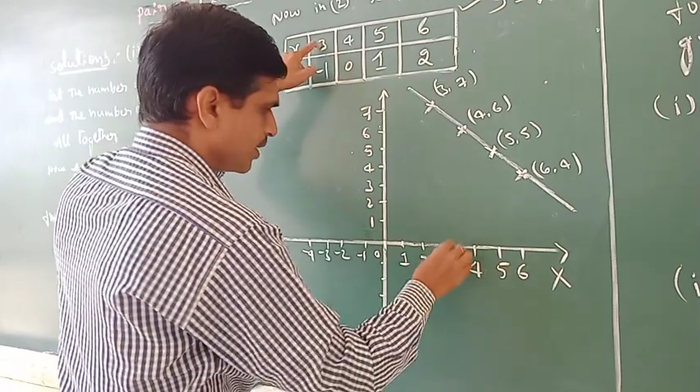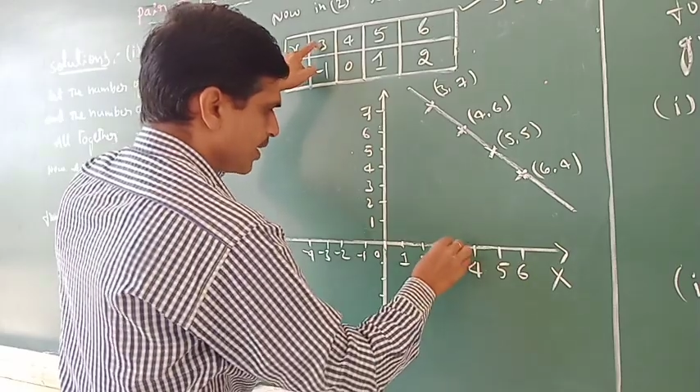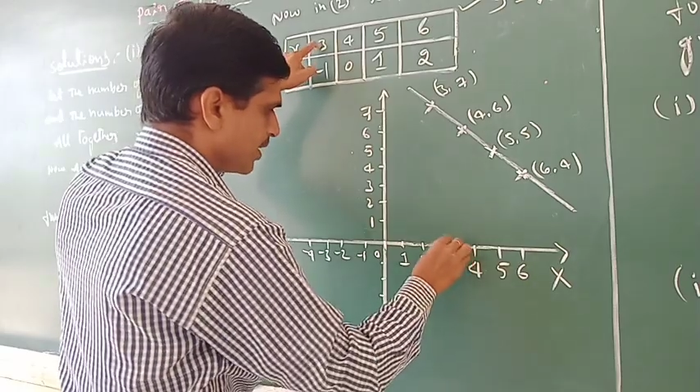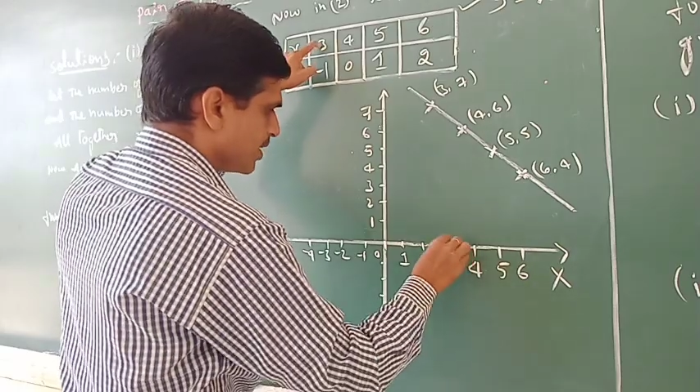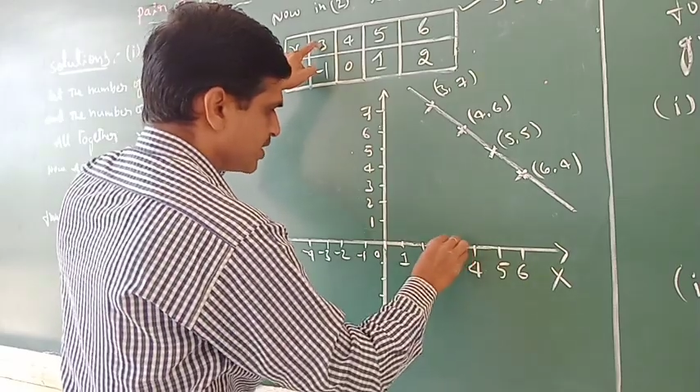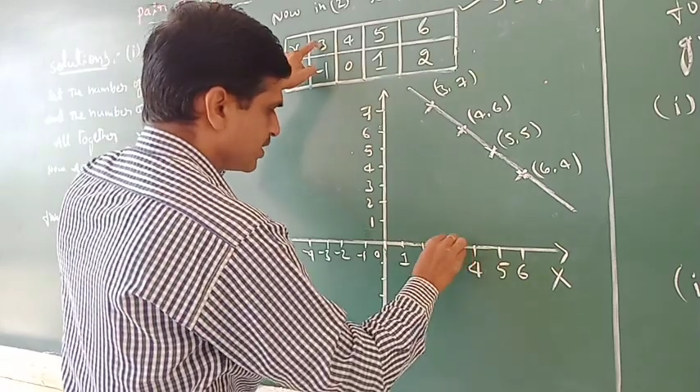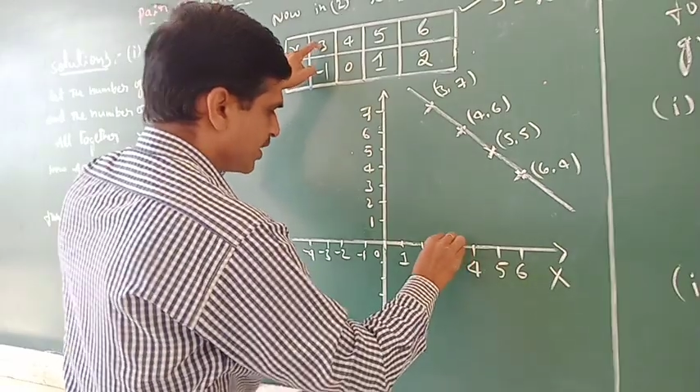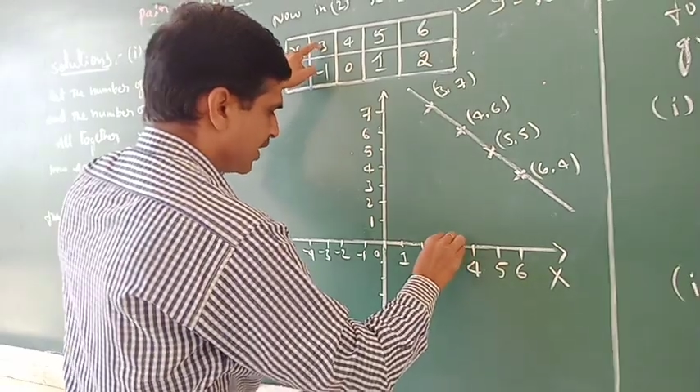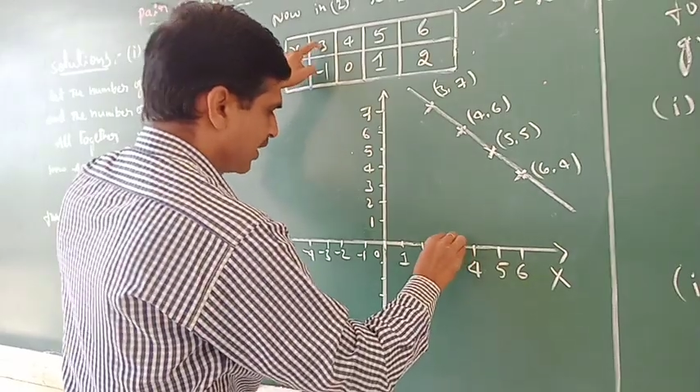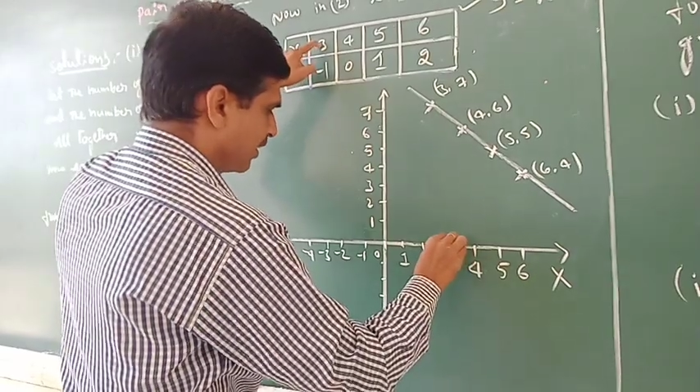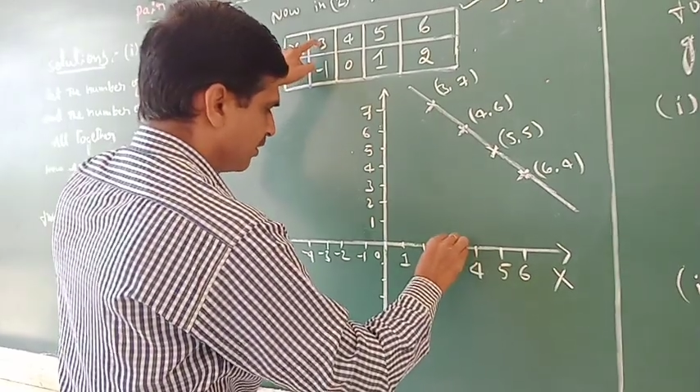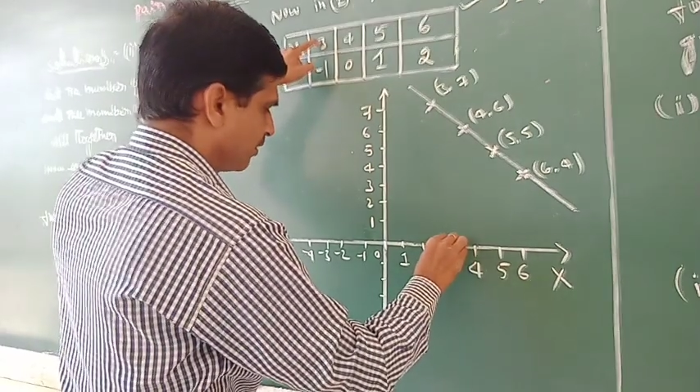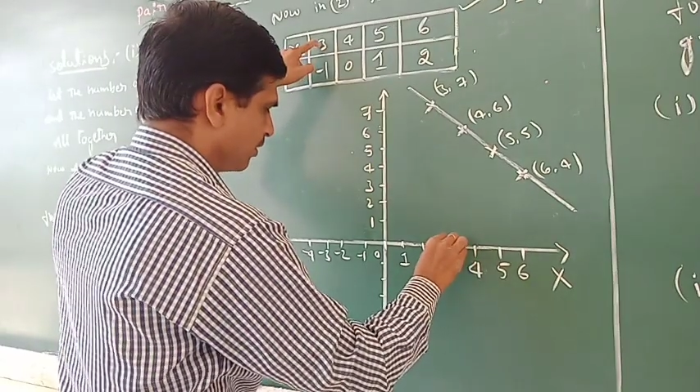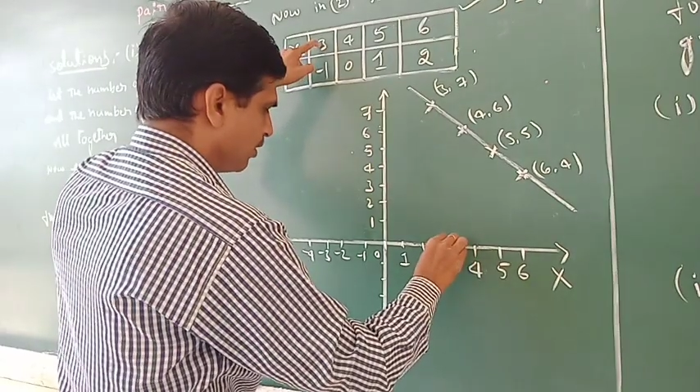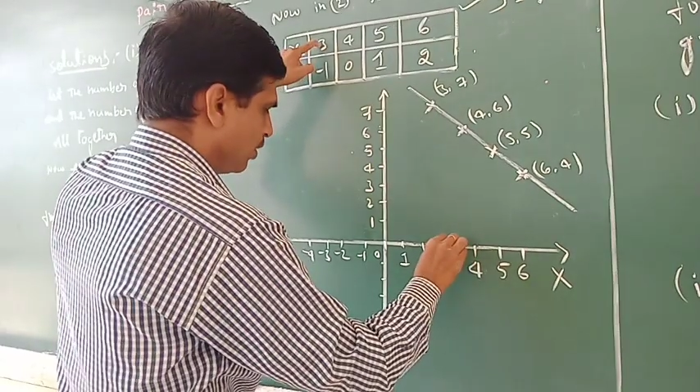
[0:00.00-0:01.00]
Here it is
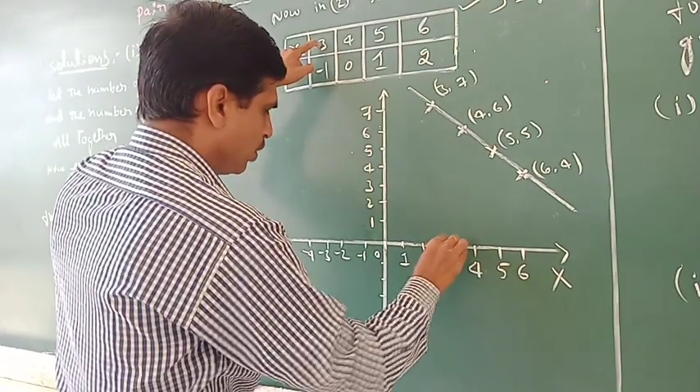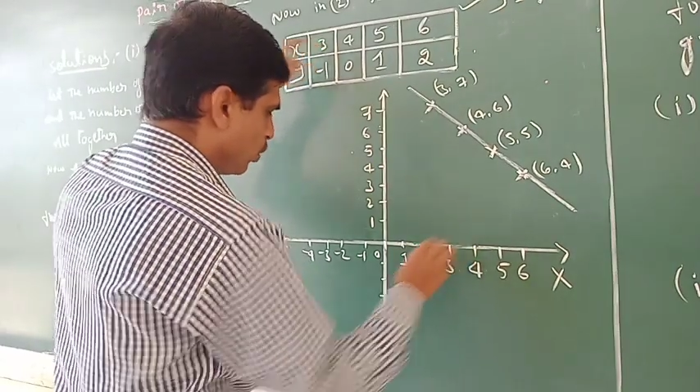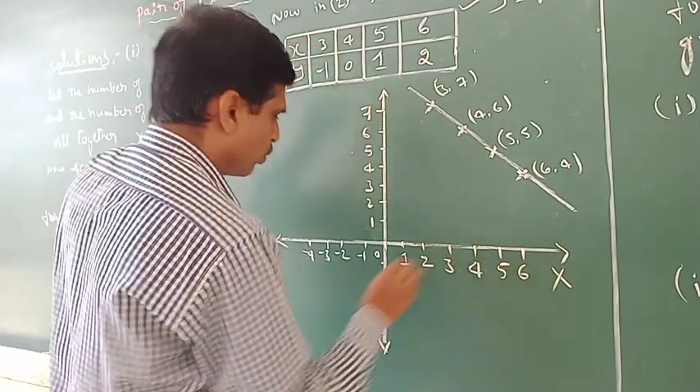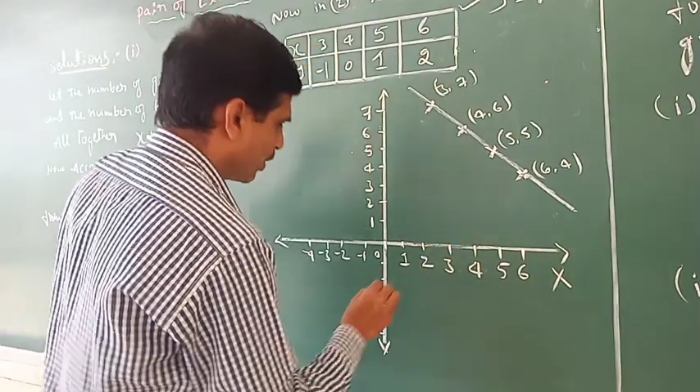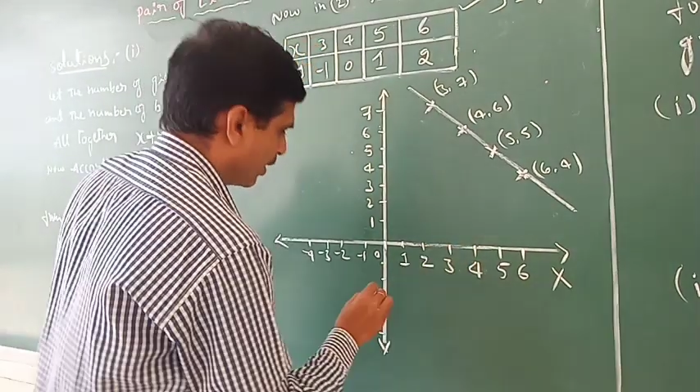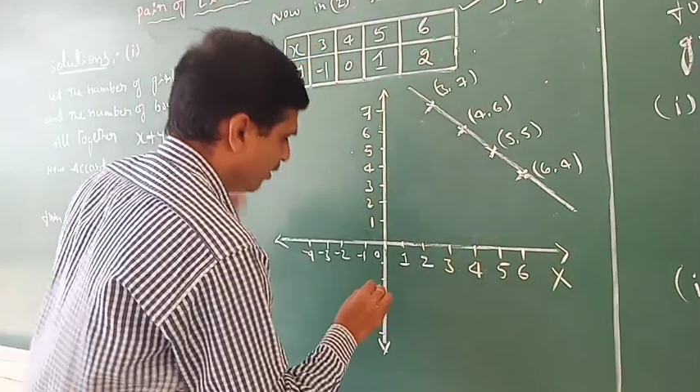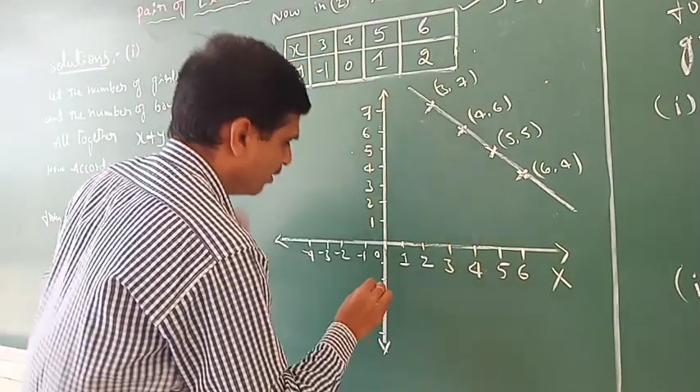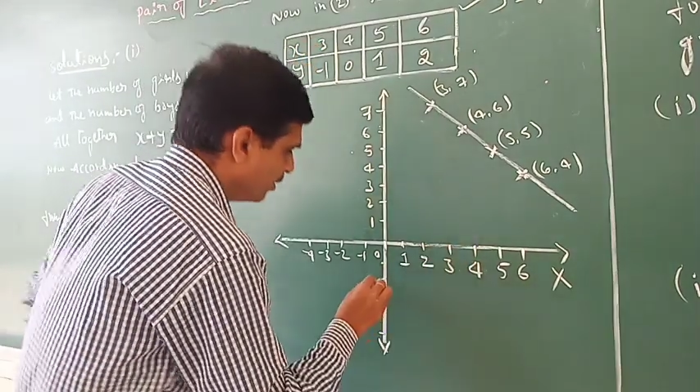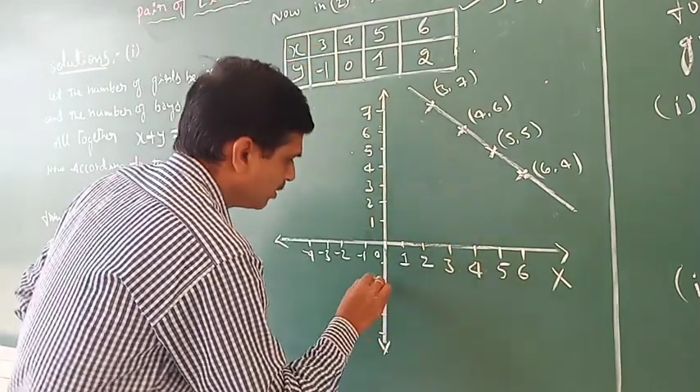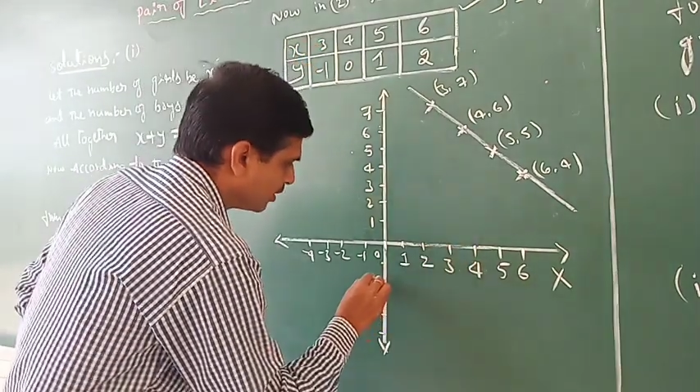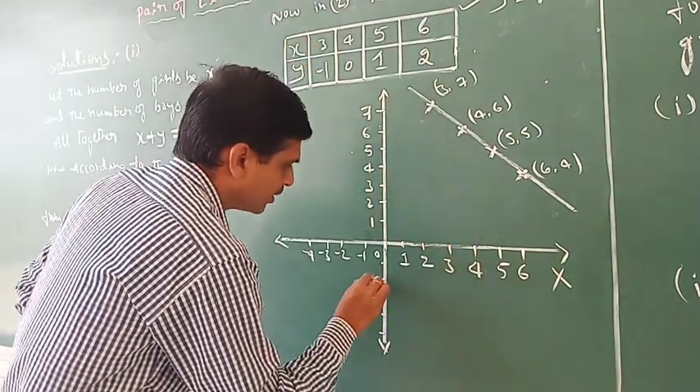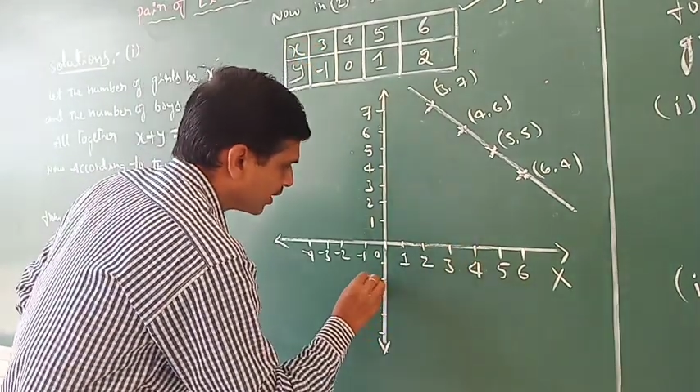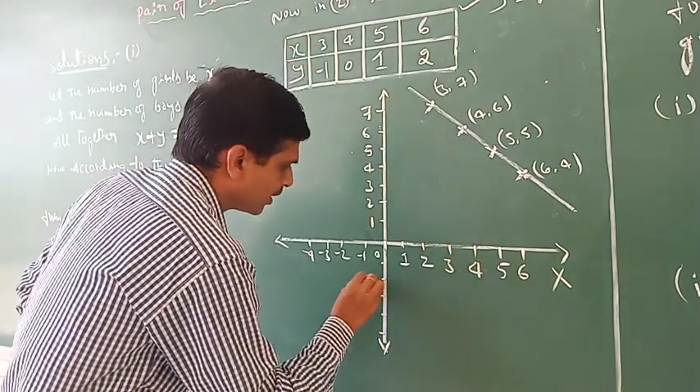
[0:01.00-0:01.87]
3.